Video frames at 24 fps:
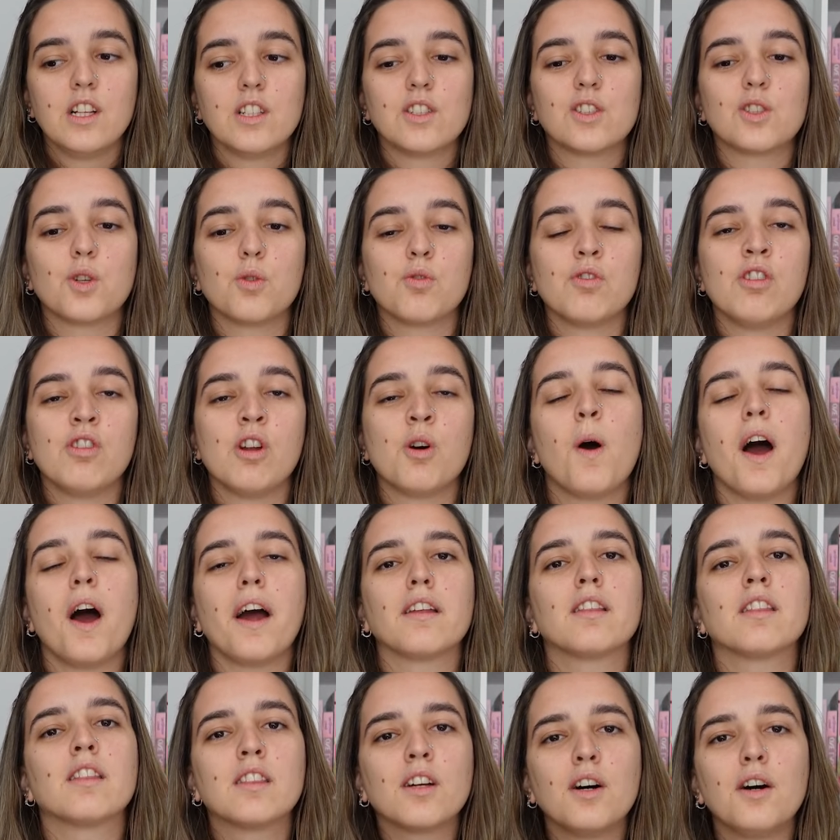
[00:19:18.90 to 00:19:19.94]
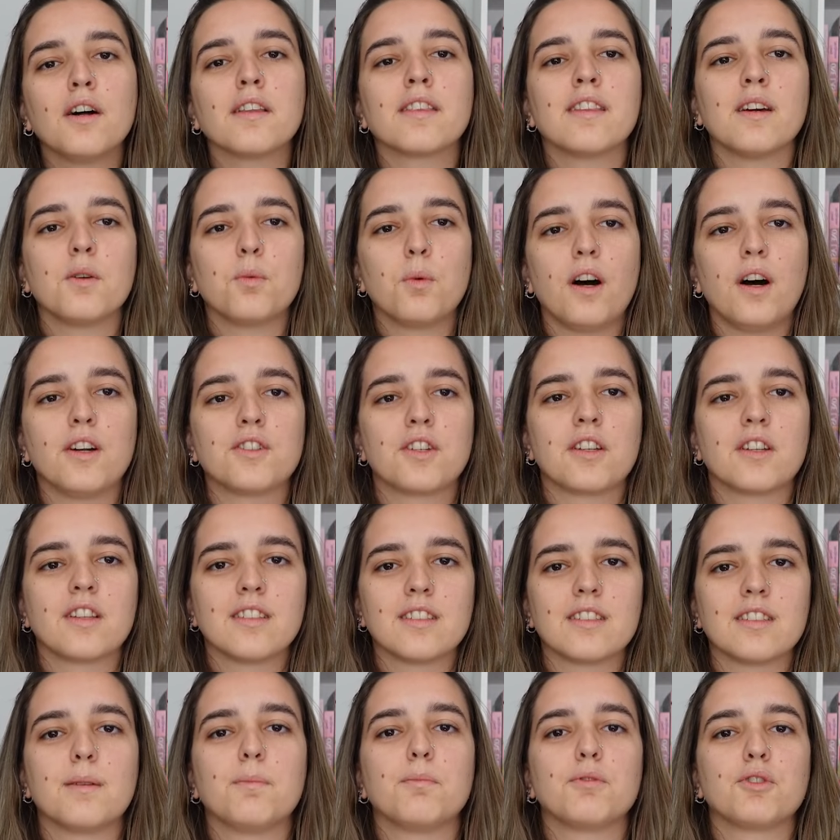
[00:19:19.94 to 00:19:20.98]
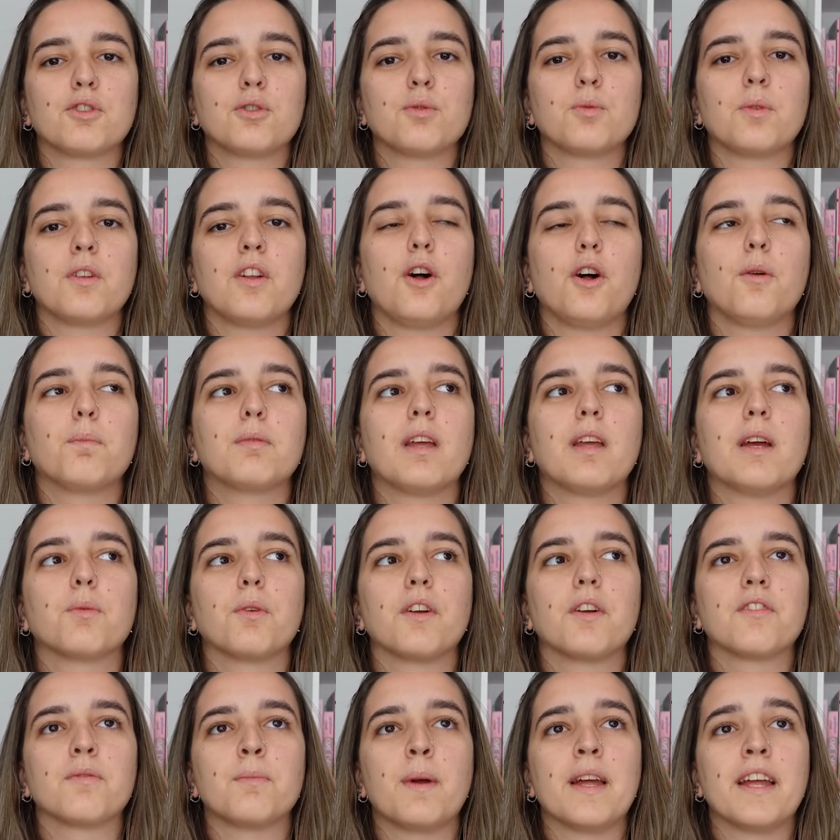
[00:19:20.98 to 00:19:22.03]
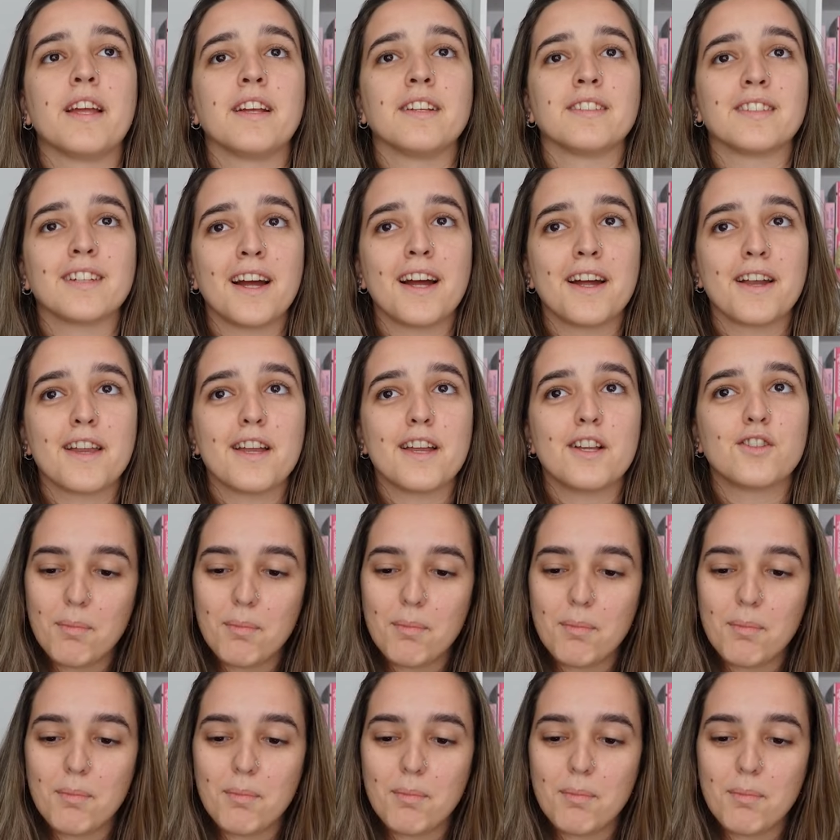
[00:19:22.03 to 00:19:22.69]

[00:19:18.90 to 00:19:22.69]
So, you know, I thought that watching this episode would help get rid of my anxiety,